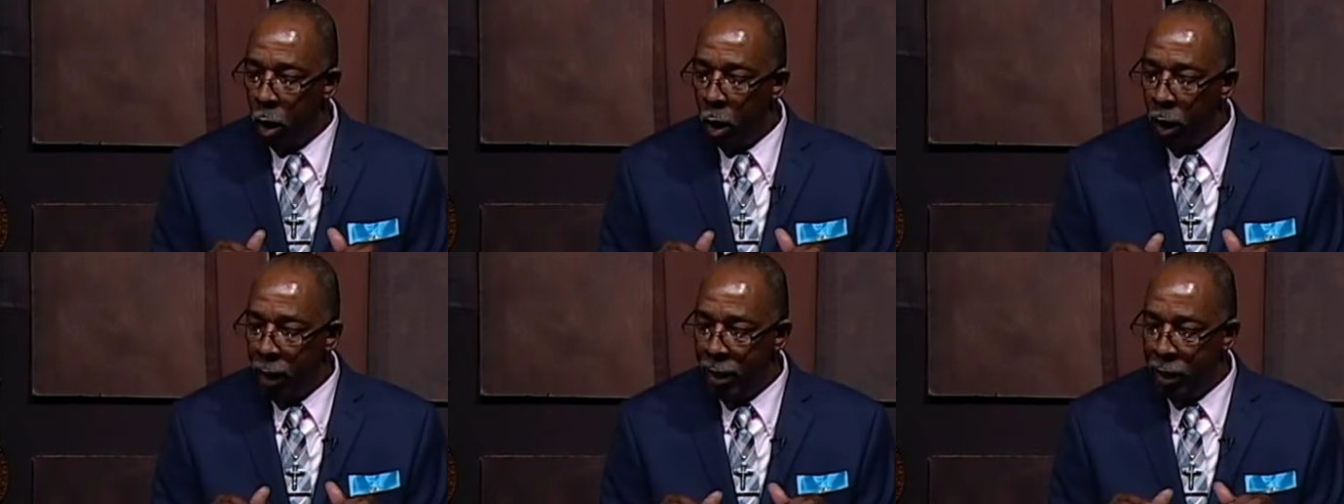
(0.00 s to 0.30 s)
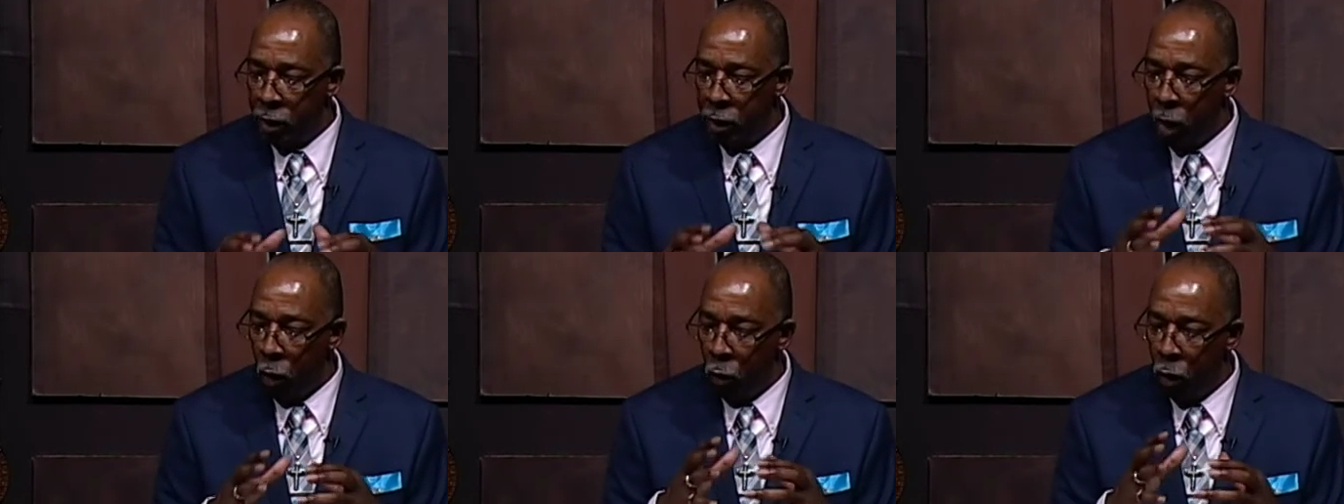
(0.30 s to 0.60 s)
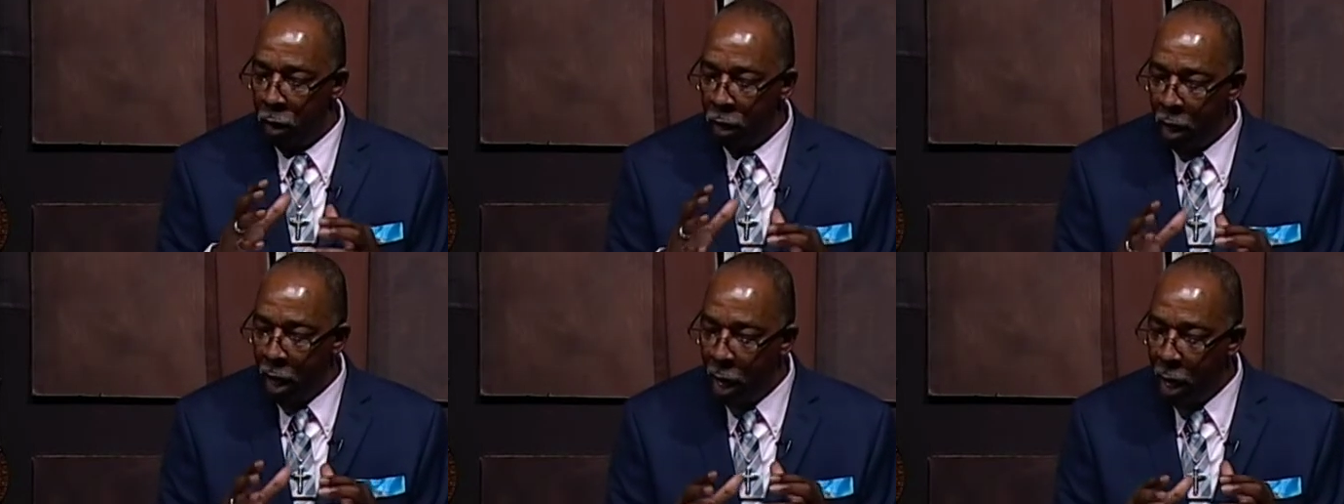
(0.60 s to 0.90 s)
He said,
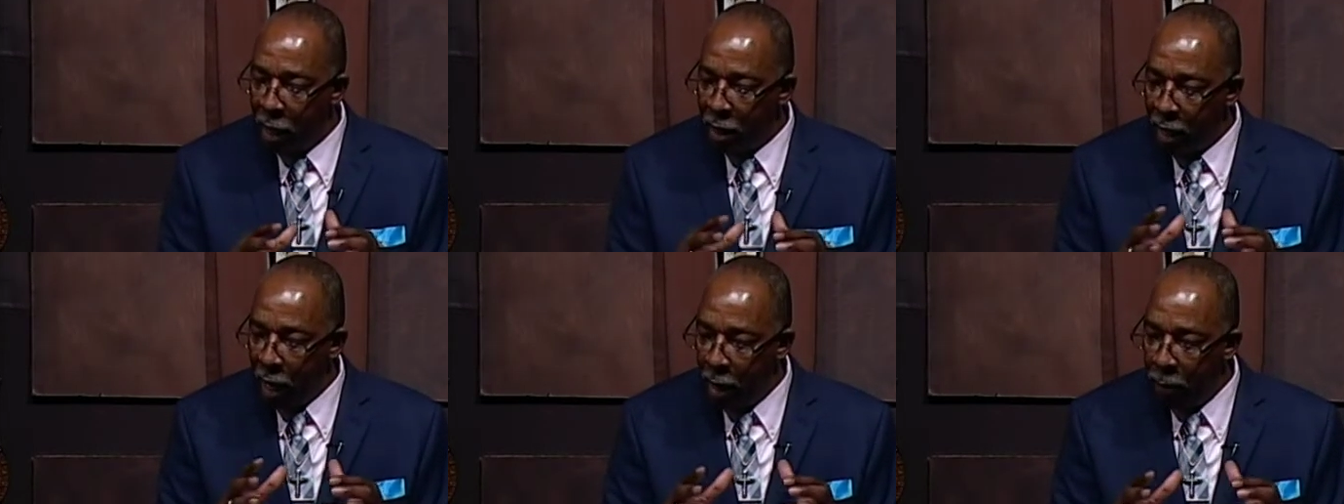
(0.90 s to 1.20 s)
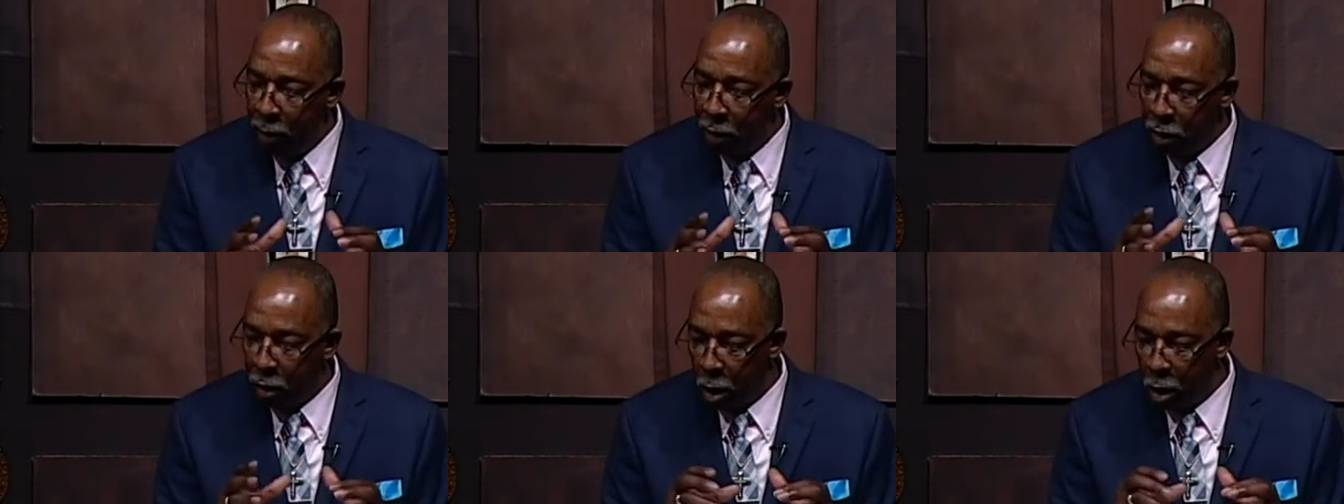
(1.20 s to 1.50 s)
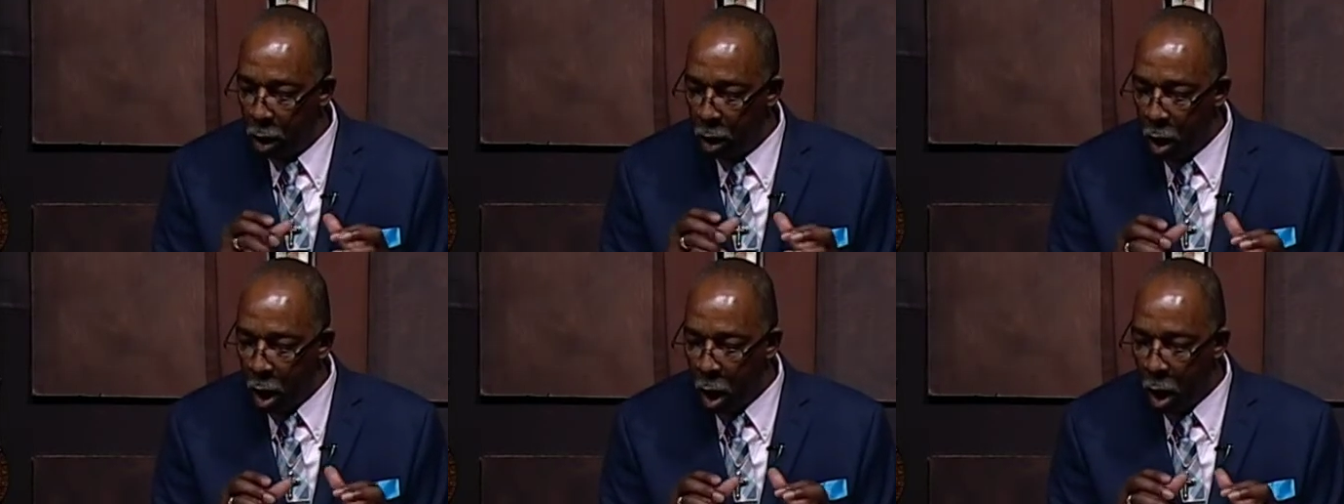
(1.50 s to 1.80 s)
When God came into
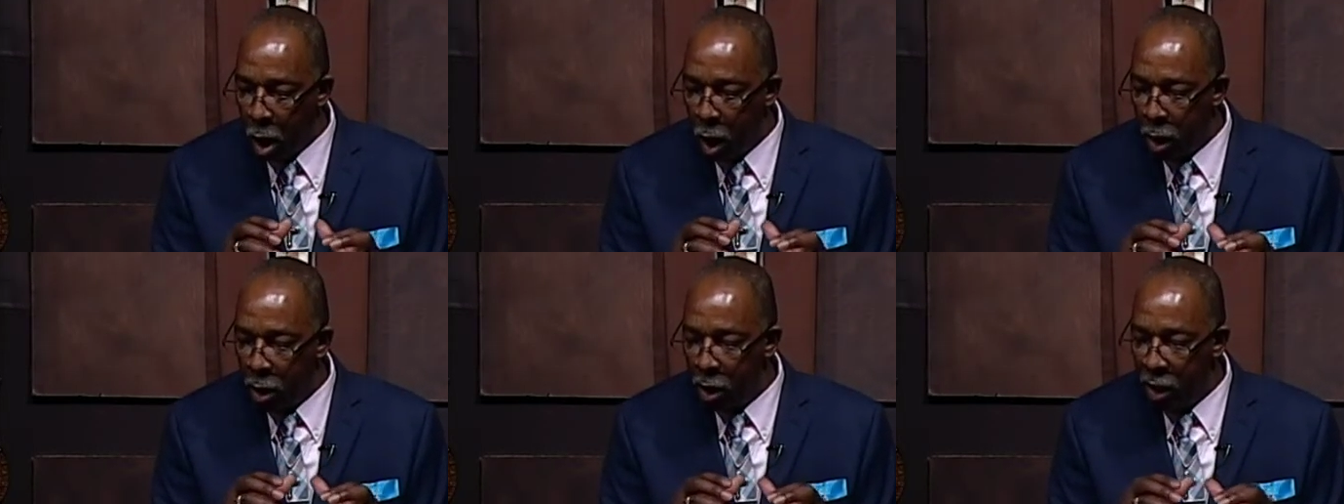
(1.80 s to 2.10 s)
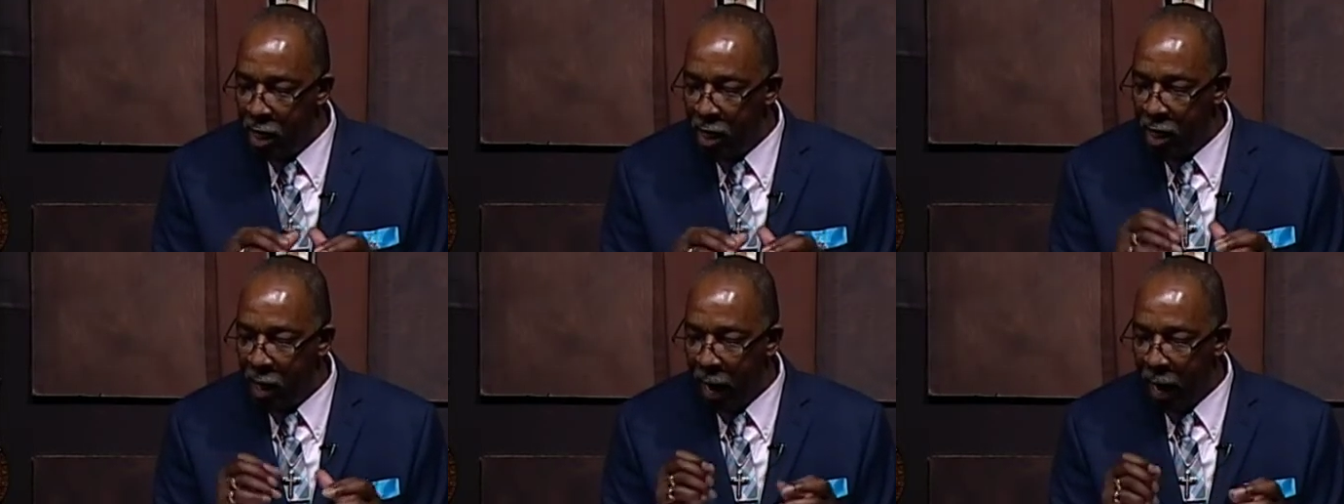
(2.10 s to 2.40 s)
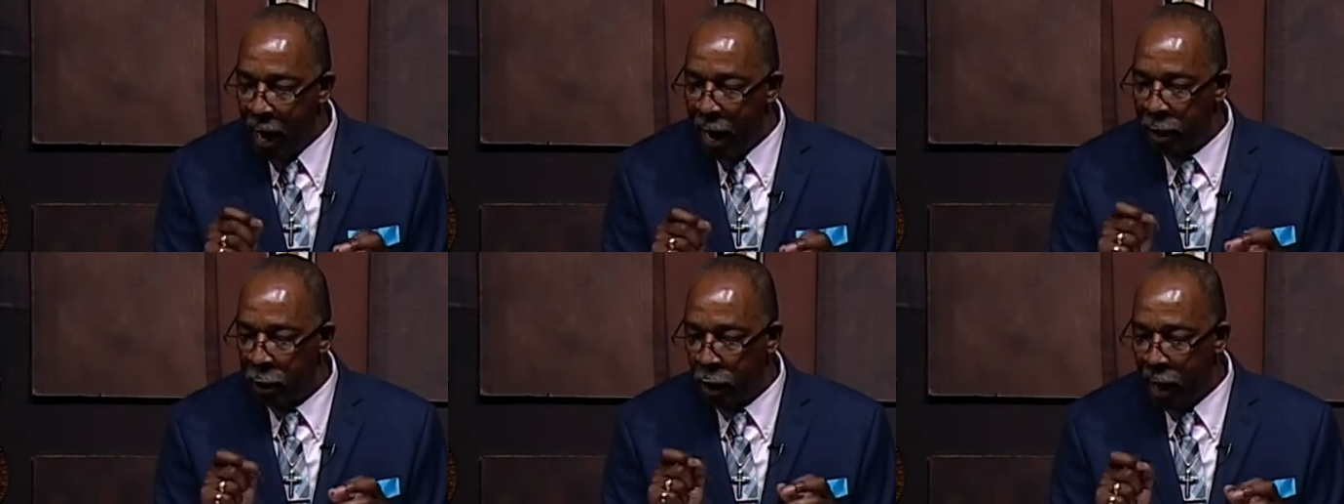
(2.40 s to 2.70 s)
the garden, he
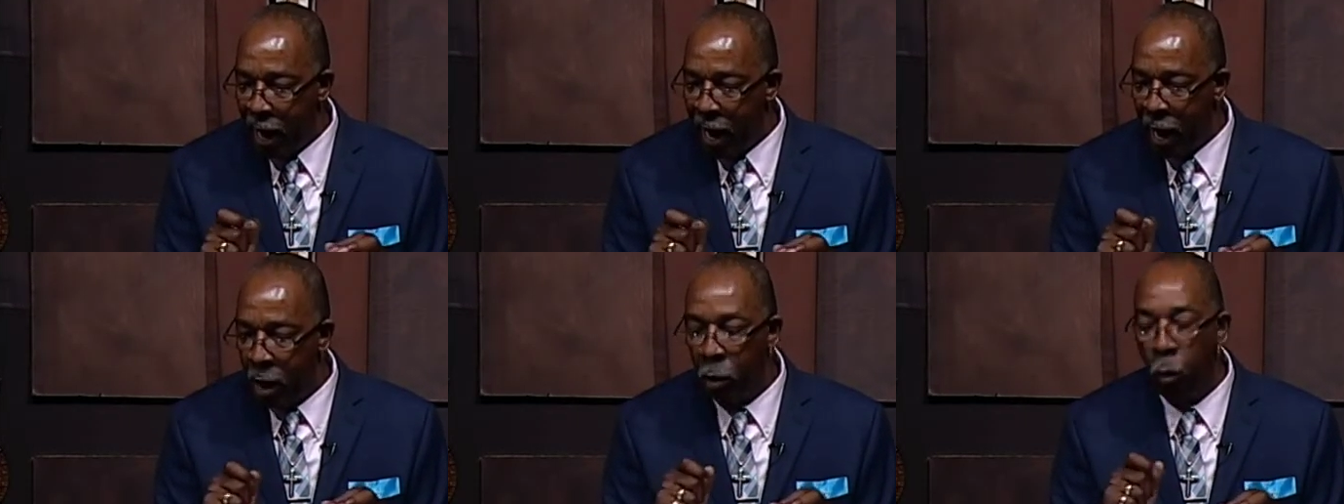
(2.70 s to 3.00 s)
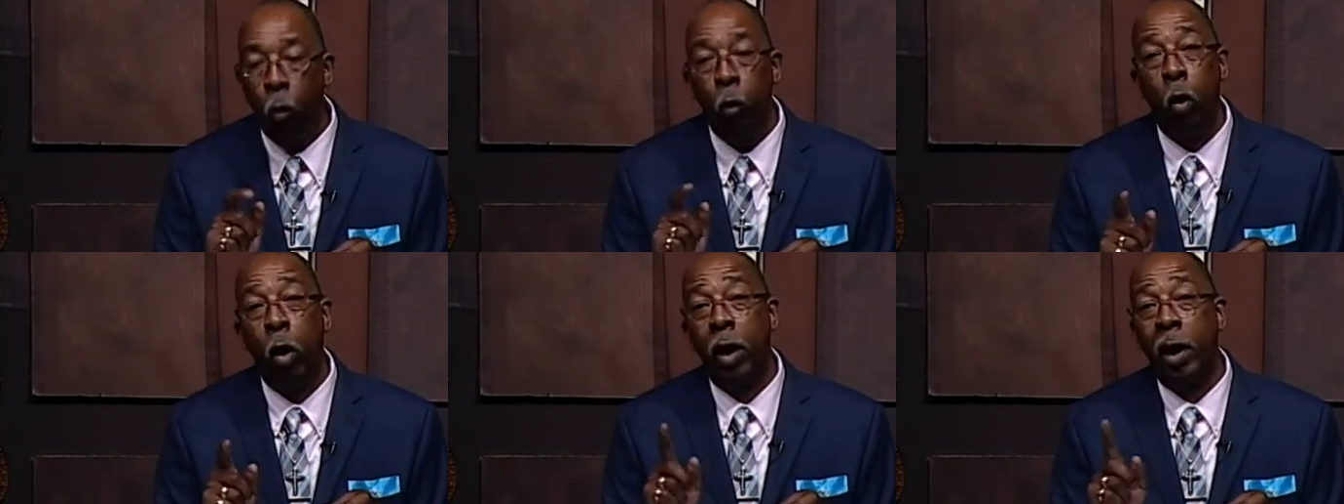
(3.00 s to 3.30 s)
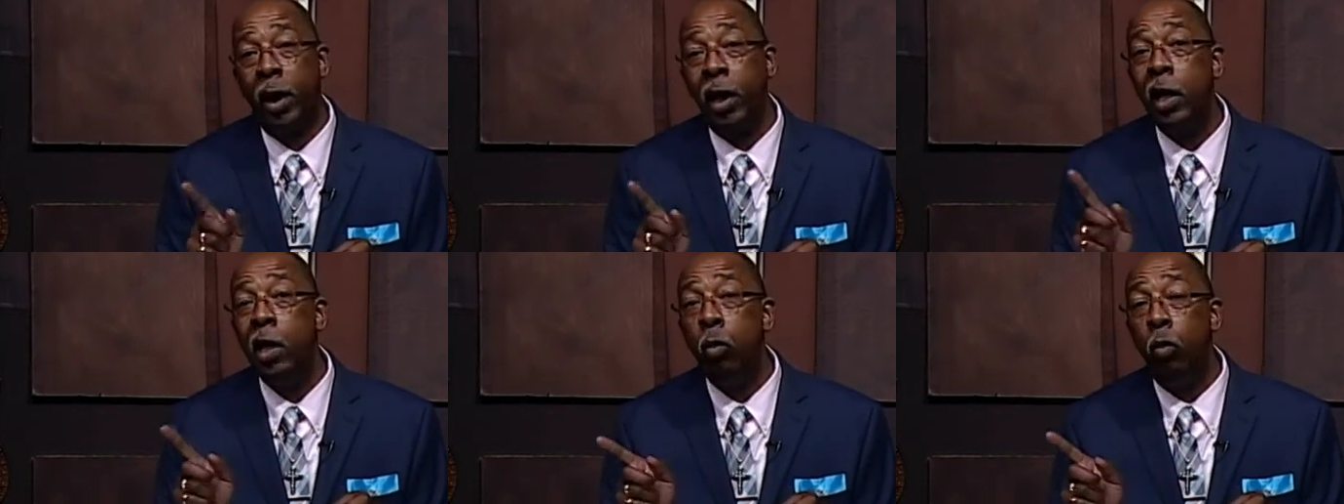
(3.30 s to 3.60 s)
asked Adam where
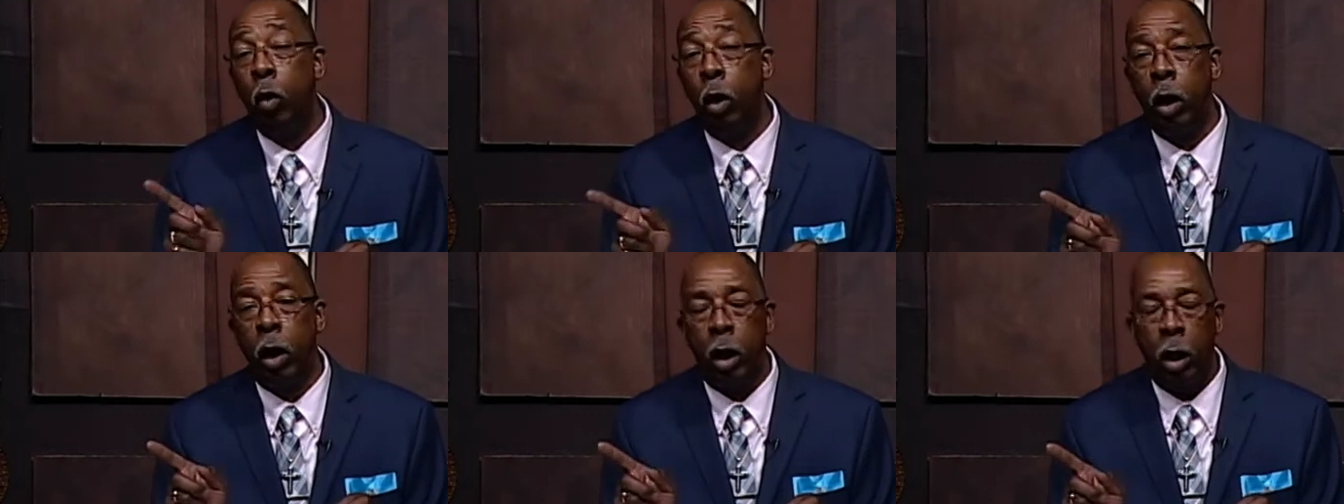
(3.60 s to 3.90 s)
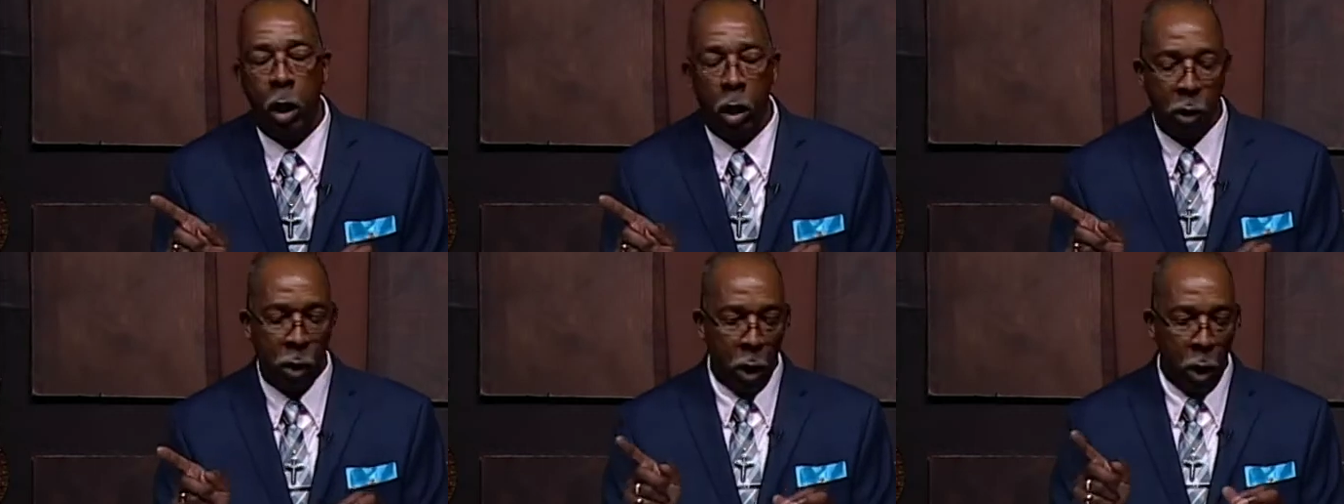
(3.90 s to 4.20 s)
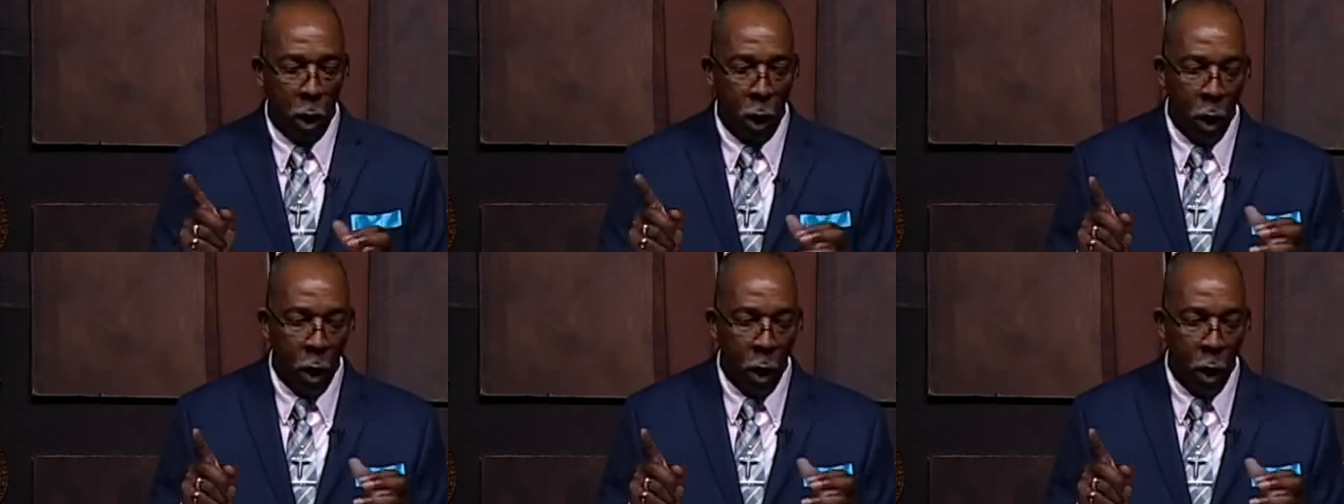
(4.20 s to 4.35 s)
he was.